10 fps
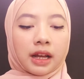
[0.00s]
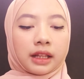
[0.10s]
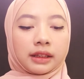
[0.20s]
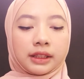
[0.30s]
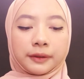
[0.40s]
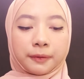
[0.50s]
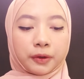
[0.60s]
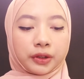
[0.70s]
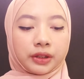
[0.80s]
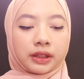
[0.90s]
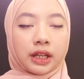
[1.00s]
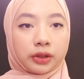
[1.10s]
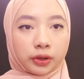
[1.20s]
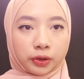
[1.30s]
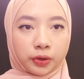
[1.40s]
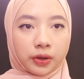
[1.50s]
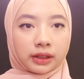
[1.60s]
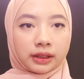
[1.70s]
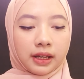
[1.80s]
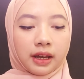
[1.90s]
This food is
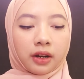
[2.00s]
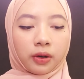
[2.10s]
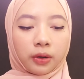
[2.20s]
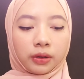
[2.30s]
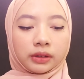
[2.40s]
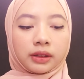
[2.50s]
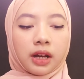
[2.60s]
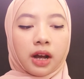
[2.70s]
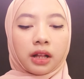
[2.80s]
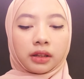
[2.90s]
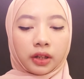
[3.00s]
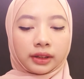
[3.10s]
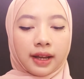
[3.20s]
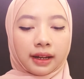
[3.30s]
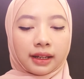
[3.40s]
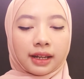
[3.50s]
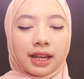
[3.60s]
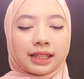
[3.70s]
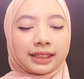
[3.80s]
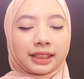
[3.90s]
usually called lotek,
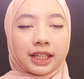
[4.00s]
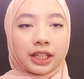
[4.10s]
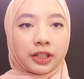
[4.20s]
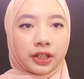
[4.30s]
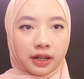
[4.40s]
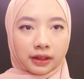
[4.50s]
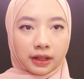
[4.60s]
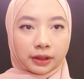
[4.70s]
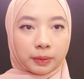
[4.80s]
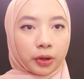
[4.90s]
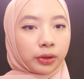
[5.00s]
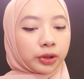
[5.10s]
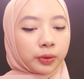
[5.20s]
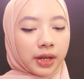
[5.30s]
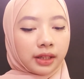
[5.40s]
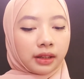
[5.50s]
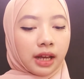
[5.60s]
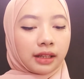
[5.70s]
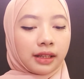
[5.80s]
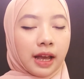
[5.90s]
since it is more sweet
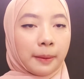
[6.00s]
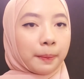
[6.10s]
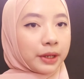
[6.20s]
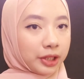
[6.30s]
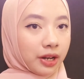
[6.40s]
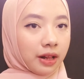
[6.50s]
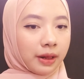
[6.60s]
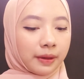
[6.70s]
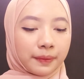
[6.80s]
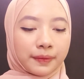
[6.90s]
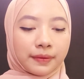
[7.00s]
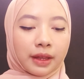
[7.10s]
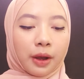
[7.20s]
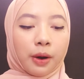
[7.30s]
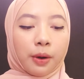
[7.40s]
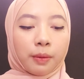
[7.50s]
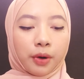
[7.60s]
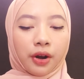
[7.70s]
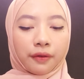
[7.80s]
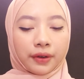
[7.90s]
than pecel.
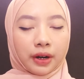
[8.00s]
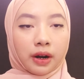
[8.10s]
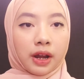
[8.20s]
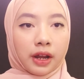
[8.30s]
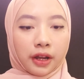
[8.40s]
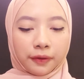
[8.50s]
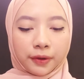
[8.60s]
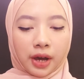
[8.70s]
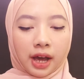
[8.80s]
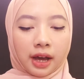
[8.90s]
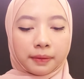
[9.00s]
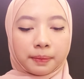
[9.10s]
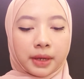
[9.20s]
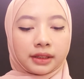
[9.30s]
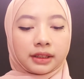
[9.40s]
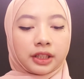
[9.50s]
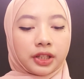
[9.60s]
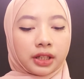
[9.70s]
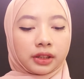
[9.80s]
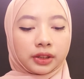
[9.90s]
Moreover, if you have mixed the
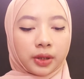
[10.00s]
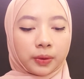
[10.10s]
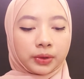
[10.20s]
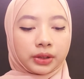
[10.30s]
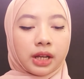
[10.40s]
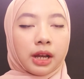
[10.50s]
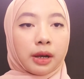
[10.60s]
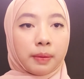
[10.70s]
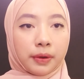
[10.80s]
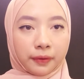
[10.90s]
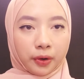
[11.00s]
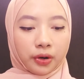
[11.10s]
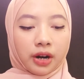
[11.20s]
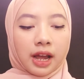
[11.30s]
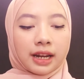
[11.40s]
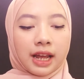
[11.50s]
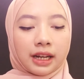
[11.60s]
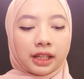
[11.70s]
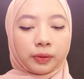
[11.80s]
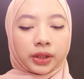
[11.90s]
chili sauce before, then
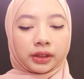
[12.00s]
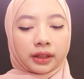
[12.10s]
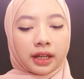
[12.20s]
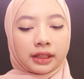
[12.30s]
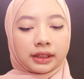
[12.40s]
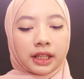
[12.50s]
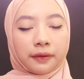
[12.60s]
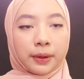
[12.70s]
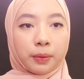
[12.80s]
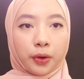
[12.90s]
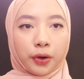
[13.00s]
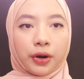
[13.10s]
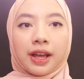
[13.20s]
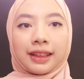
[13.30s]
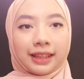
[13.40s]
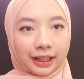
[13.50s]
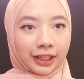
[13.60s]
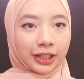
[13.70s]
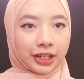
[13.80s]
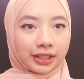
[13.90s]
it will taste even more
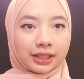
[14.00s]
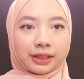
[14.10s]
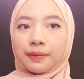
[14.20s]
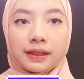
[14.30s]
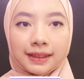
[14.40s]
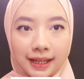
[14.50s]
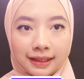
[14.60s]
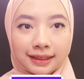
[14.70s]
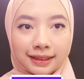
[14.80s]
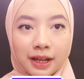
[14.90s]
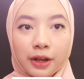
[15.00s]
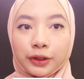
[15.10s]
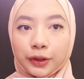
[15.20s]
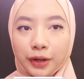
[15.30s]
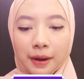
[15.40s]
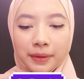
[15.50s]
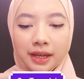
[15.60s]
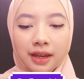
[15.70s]
delicious. 6. Surabi.